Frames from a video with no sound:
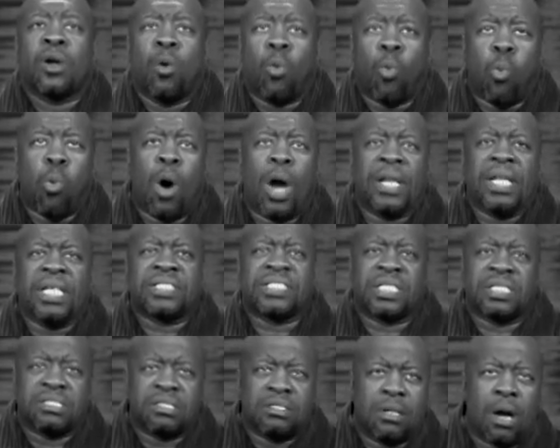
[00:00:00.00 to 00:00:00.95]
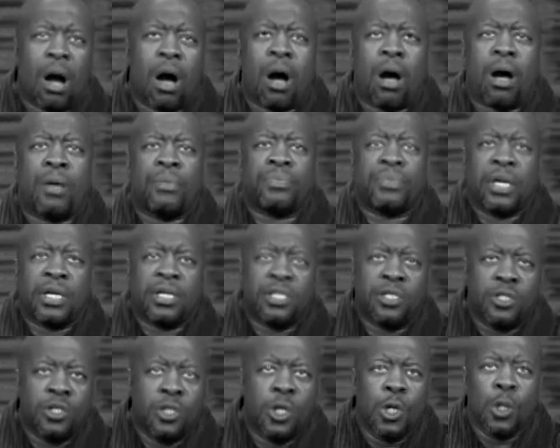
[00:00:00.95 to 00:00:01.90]
What is it, God, that
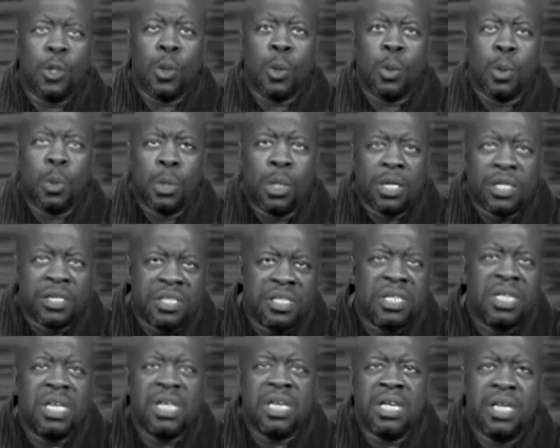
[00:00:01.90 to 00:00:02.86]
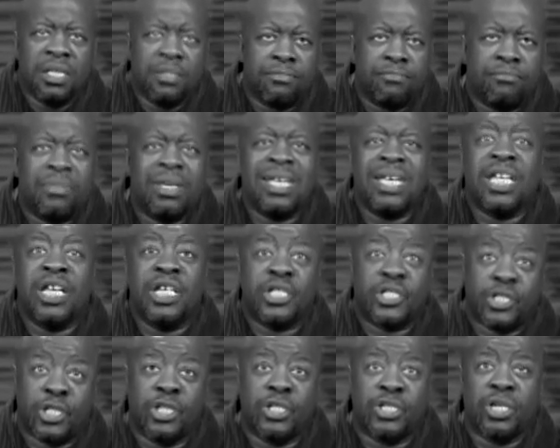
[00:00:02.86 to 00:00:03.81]
you need me
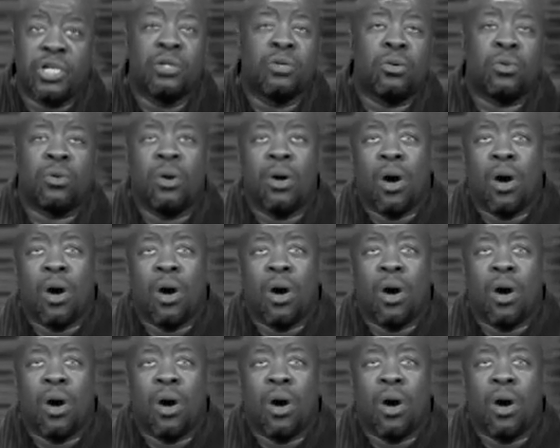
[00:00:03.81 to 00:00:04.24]
to do?